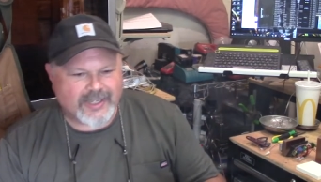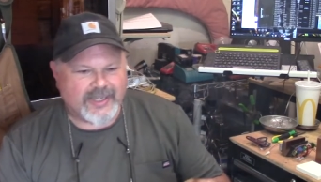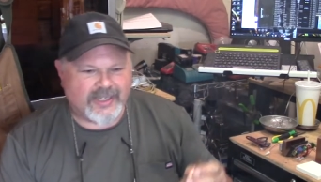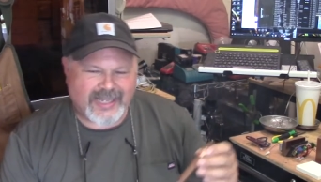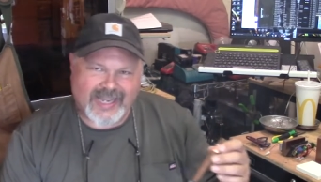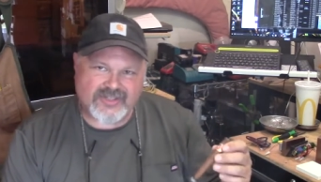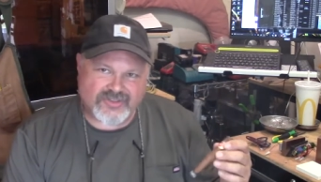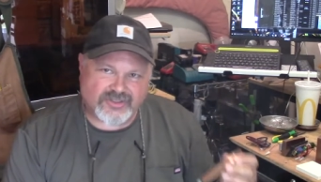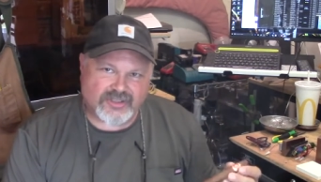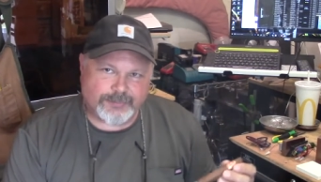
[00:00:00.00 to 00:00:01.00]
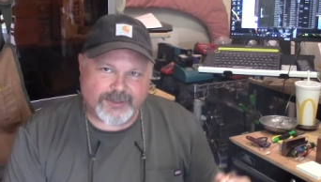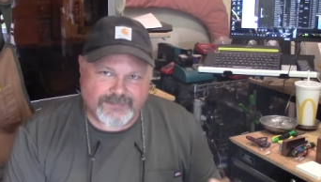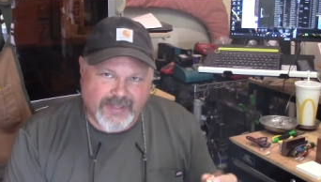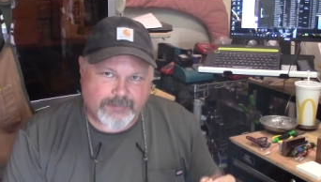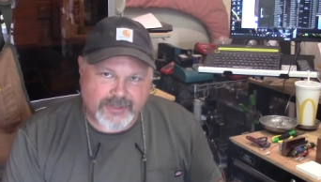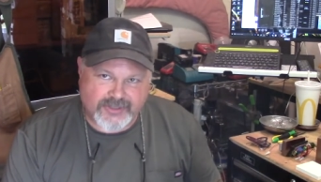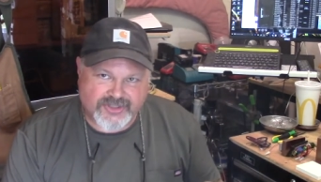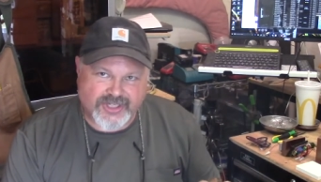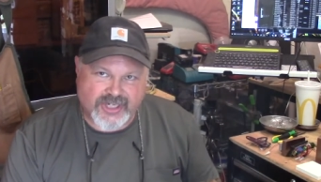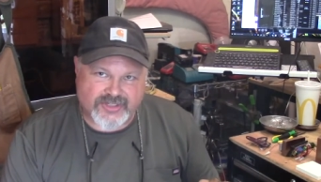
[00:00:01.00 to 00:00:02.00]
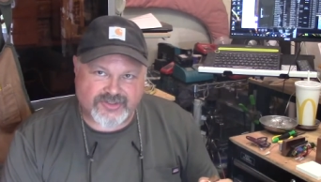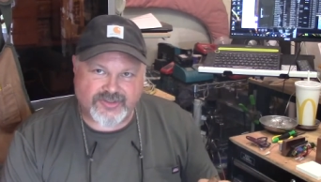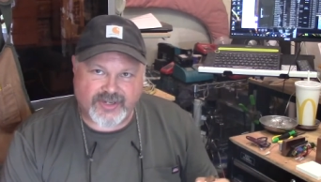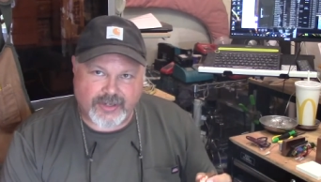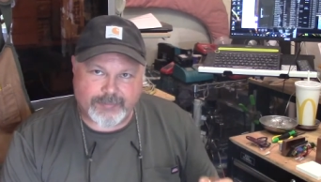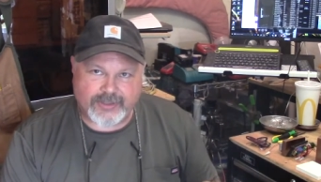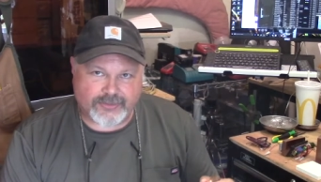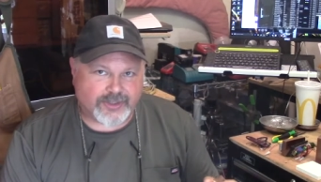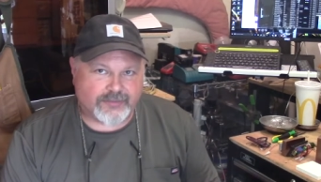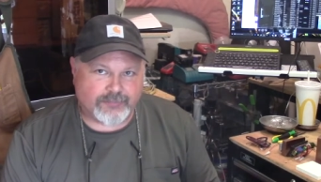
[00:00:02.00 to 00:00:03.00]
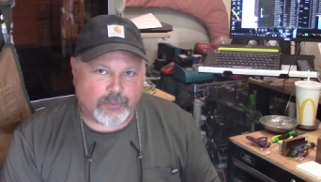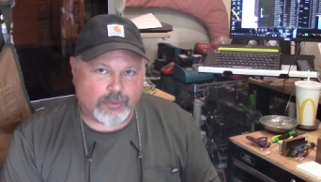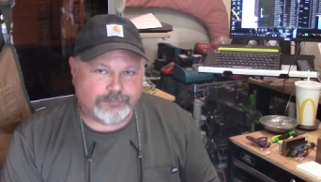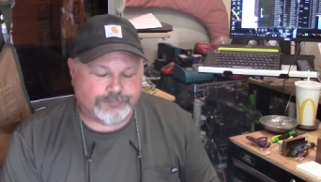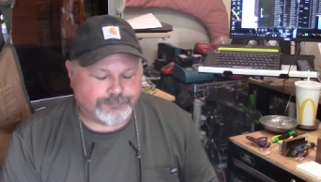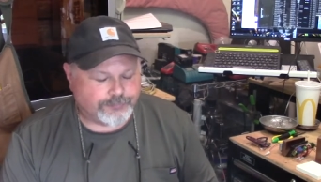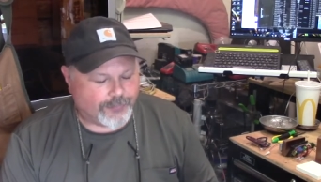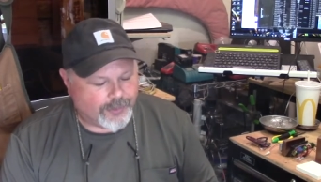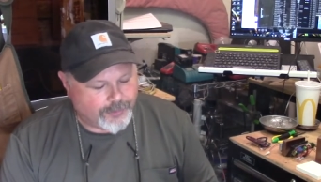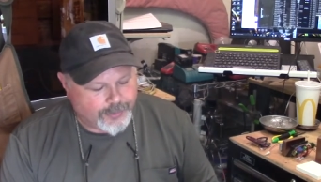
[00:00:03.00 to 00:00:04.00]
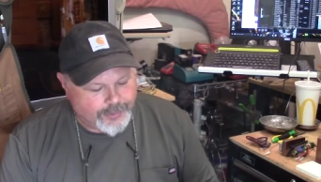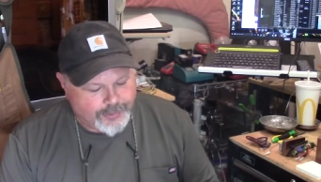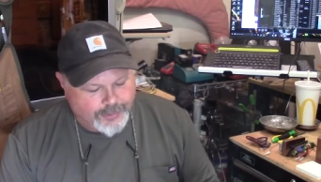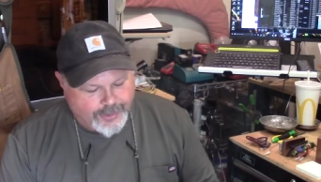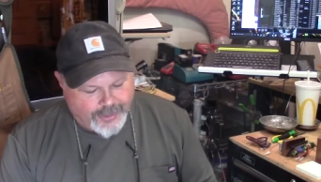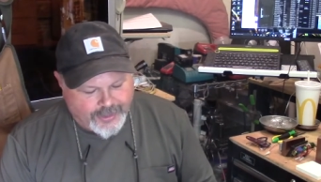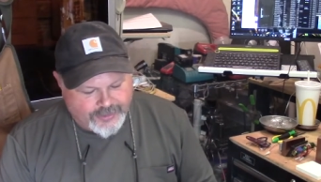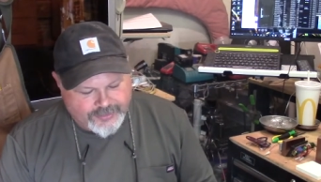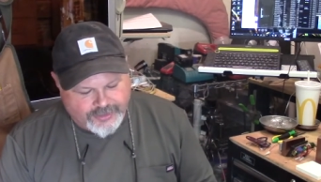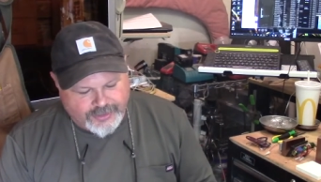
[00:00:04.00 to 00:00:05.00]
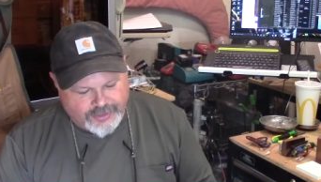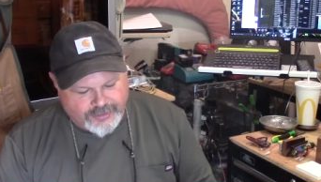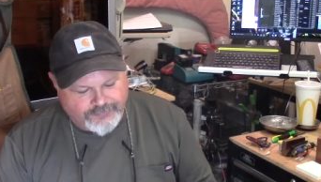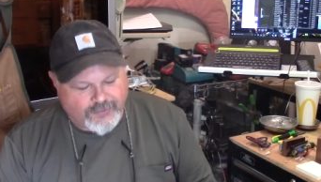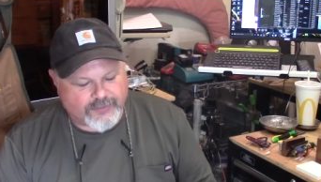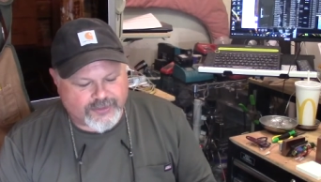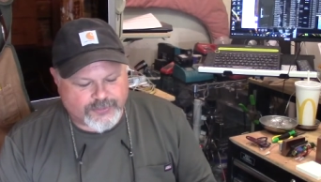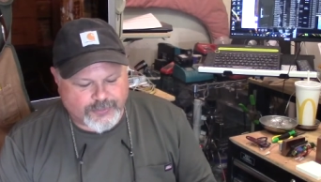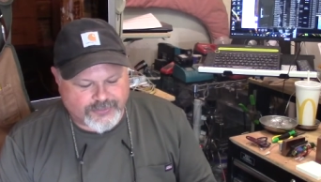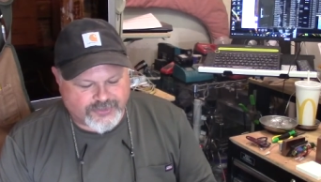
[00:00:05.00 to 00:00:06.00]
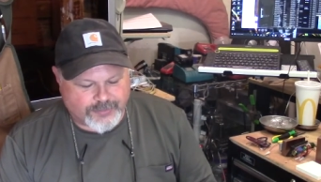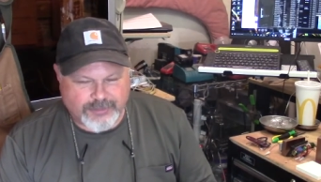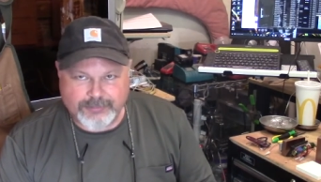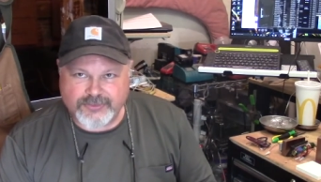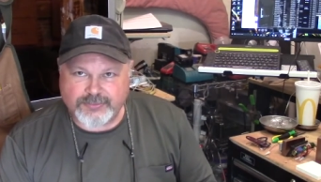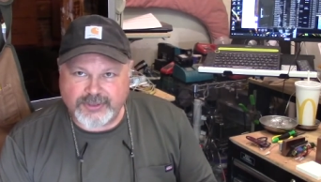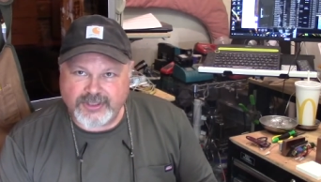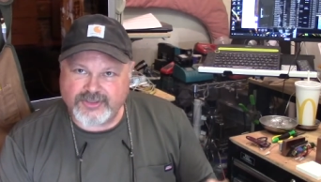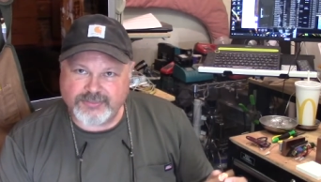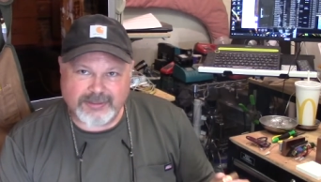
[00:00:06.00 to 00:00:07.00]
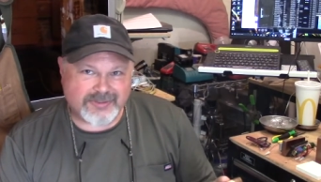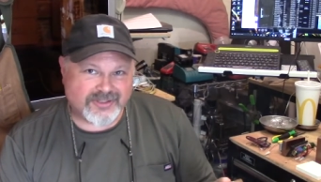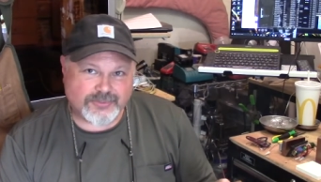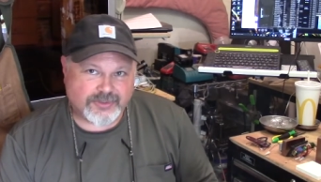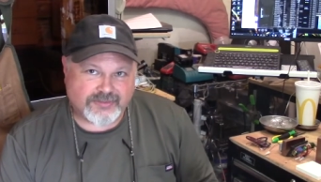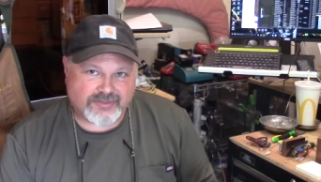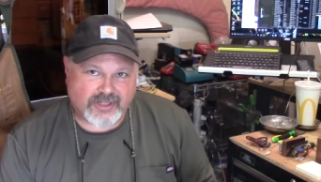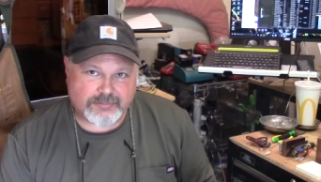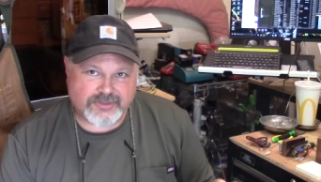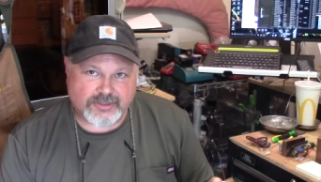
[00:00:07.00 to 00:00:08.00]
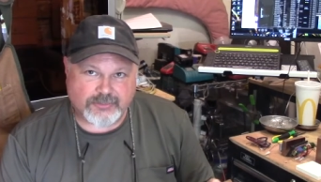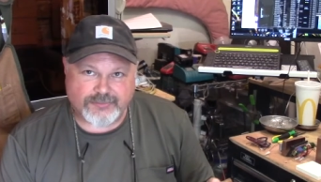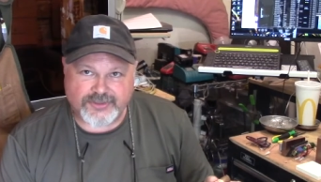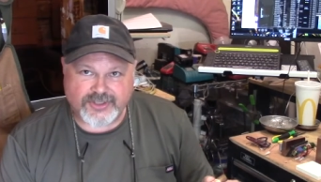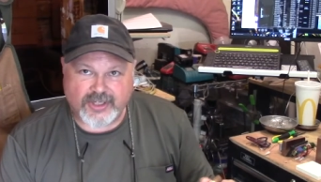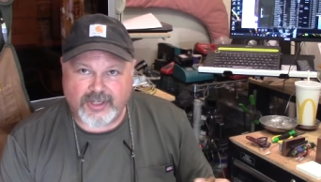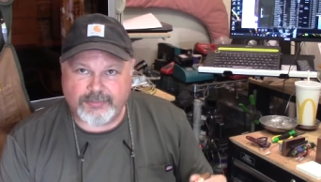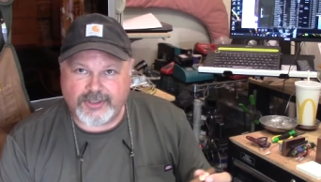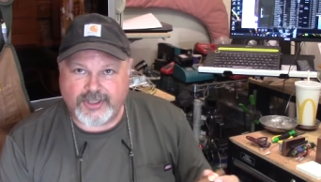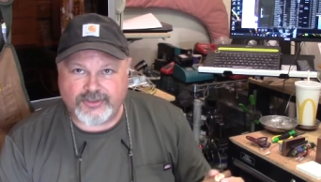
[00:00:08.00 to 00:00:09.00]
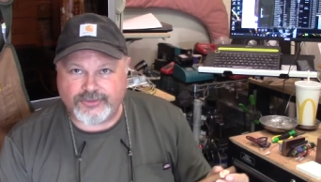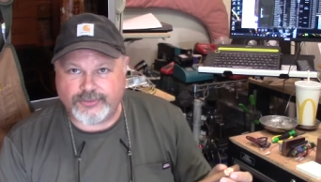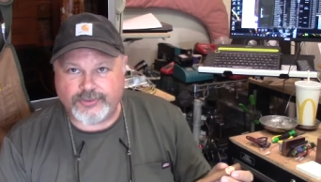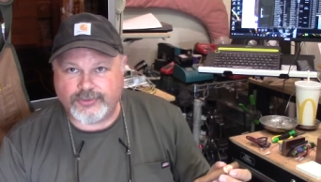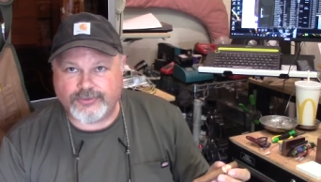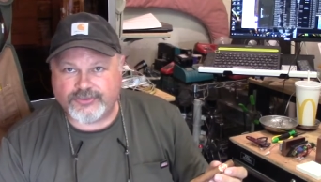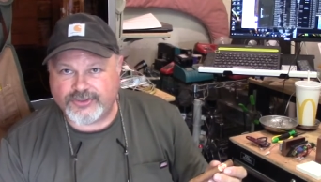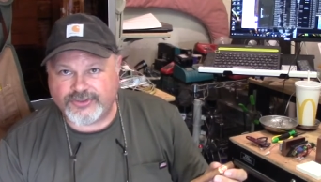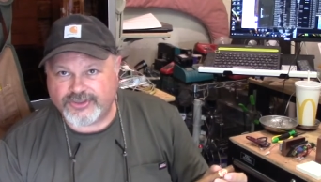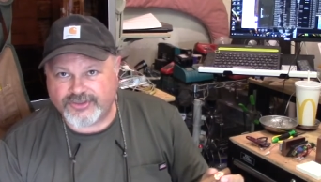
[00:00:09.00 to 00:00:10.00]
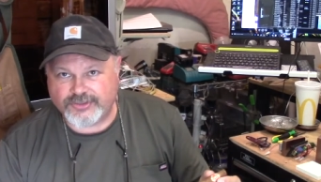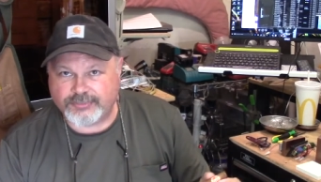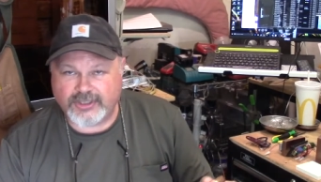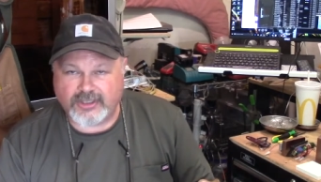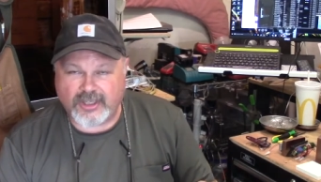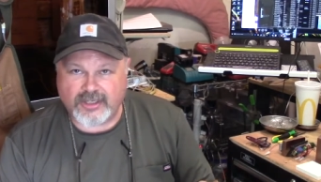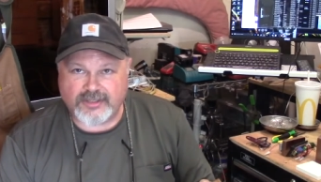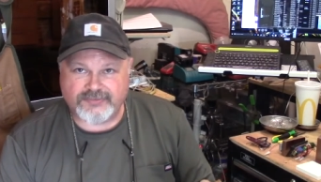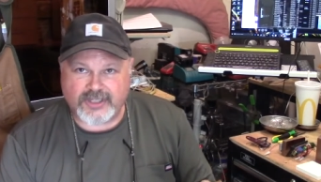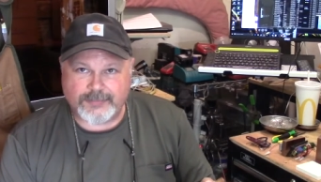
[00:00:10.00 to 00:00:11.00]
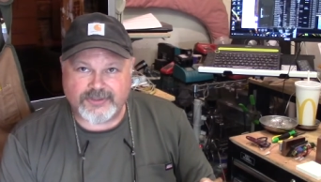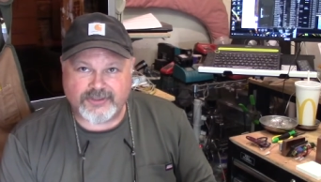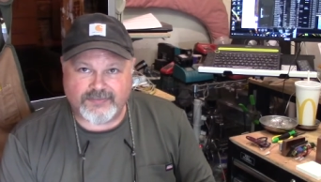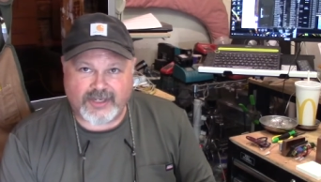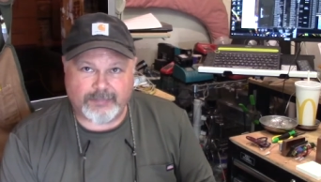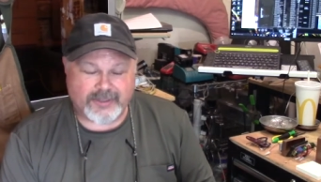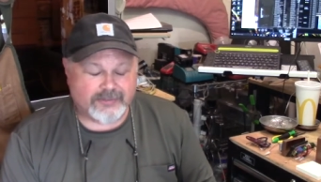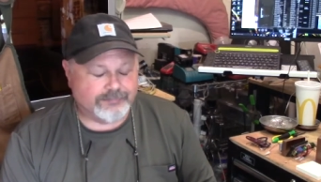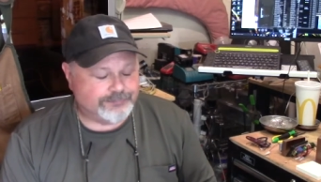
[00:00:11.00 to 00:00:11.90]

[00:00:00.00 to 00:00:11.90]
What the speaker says: It has a little bit of that punch taste that I've been looking for. And in fairness with some people's opinions, maybe this would develop some over time, and 2 years is just simply not enough time to develop it.